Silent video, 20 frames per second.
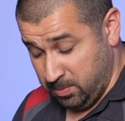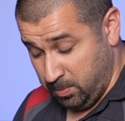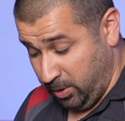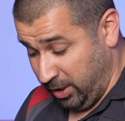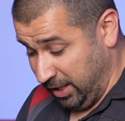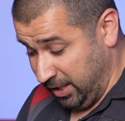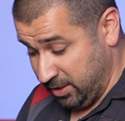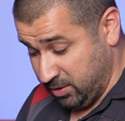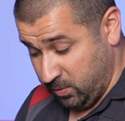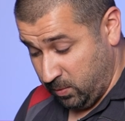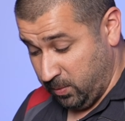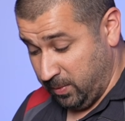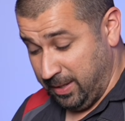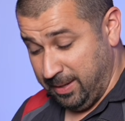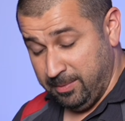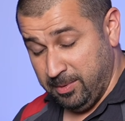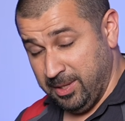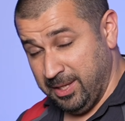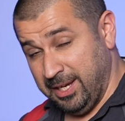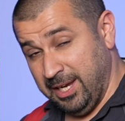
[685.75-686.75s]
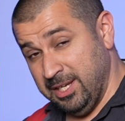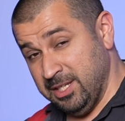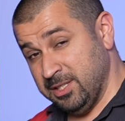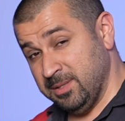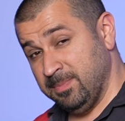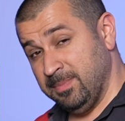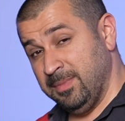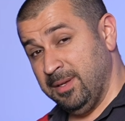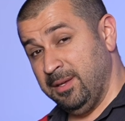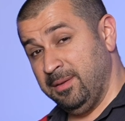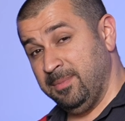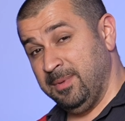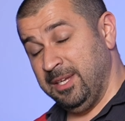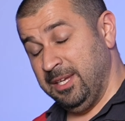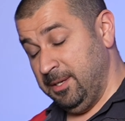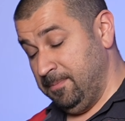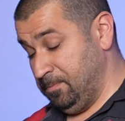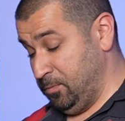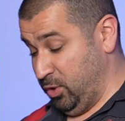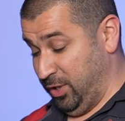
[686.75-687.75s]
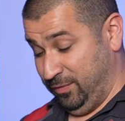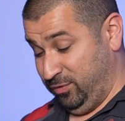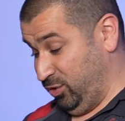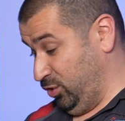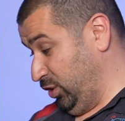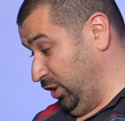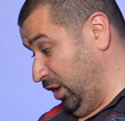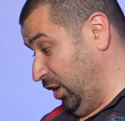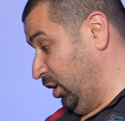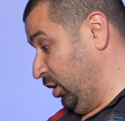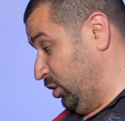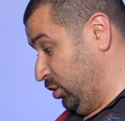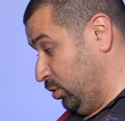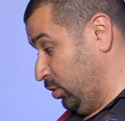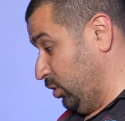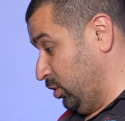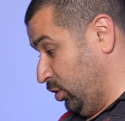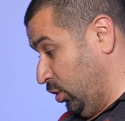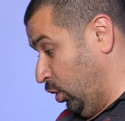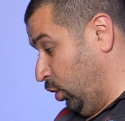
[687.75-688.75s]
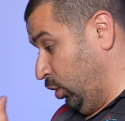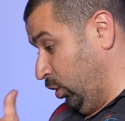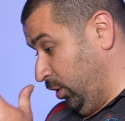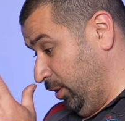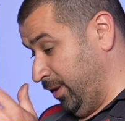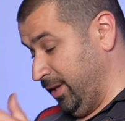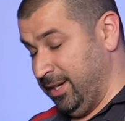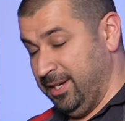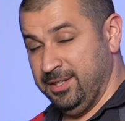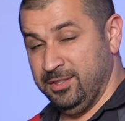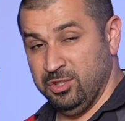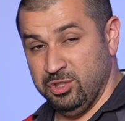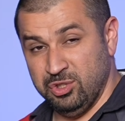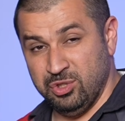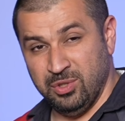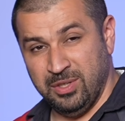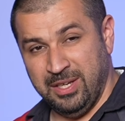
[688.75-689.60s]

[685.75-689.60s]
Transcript: breaks, or whatever the case may be, you have to tear into this whole thing just to